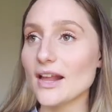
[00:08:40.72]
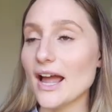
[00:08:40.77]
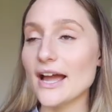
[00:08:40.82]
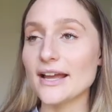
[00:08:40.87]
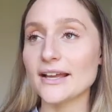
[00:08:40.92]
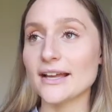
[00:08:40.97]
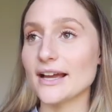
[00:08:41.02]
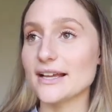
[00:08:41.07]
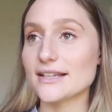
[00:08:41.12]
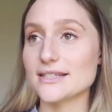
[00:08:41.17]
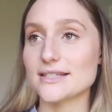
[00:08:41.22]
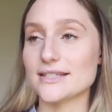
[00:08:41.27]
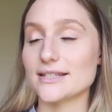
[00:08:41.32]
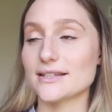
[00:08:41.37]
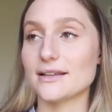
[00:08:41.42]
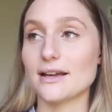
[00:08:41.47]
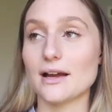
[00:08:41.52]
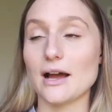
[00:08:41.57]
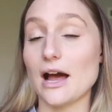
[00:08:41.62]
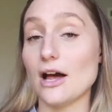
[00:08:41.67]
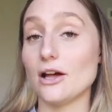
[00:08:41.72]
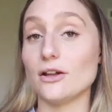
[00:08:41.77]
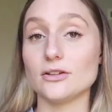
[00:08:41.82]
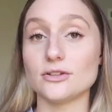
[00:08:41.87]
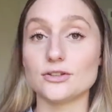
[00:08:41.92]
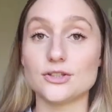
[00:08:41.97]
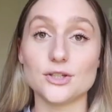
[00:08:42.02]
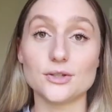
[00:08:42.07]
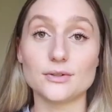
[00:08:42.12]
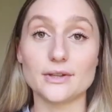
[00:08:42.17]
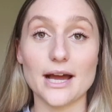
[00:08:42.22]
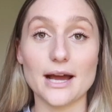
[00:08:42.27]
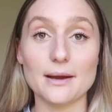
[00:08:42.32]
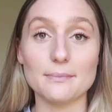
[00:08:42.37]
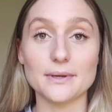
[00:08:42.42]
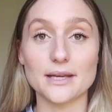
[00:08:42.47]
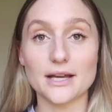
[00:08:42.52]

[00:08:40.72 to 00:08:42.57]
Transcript: I guess I'll do that,